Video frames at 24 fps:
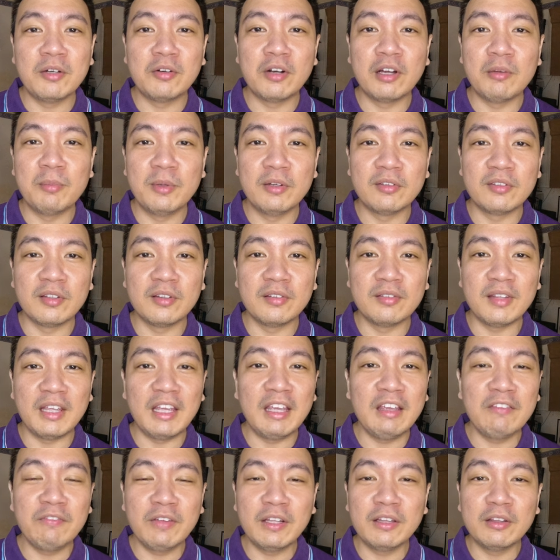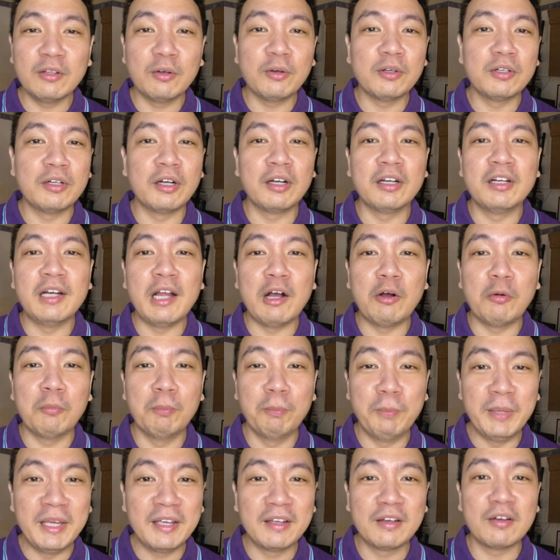and Robinsons, even though they're now
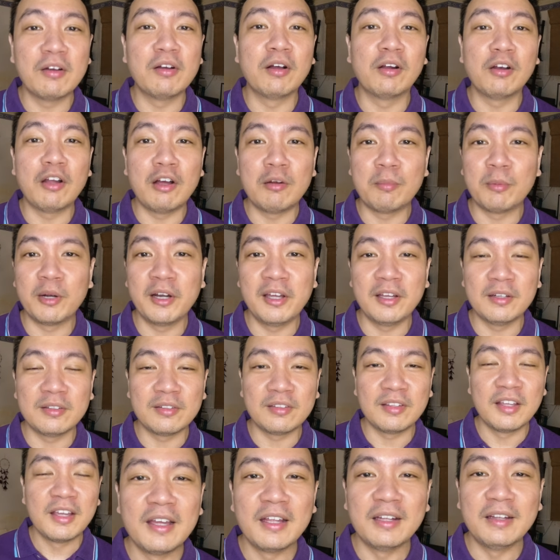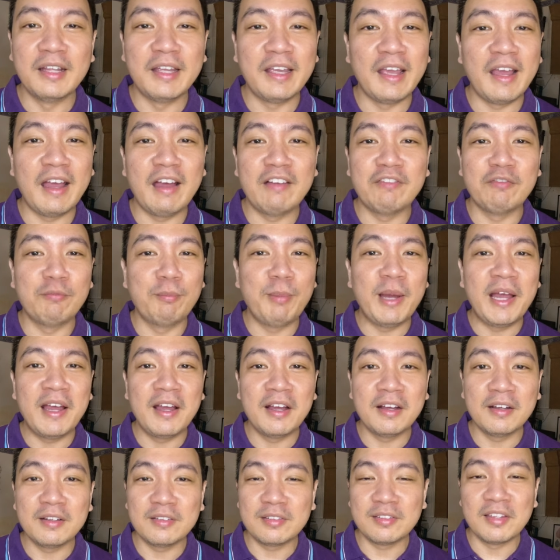big conglomerates, they have
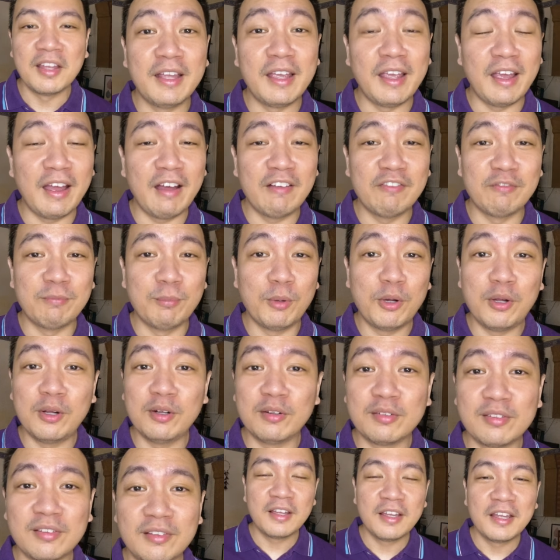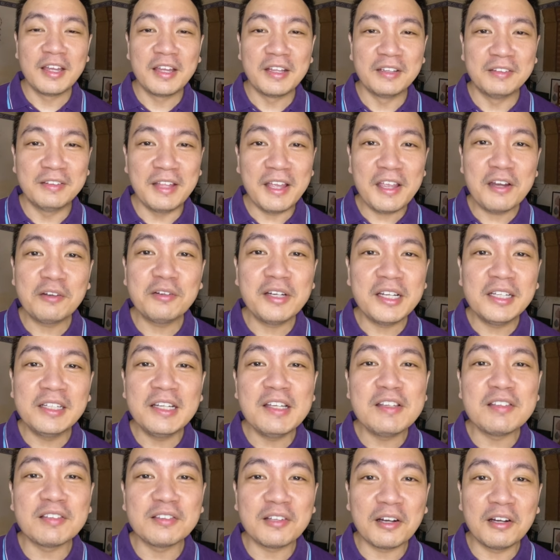banks, they have malls, they
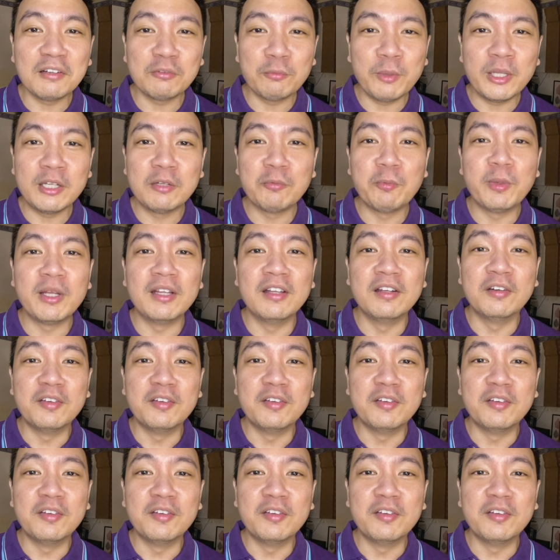really start with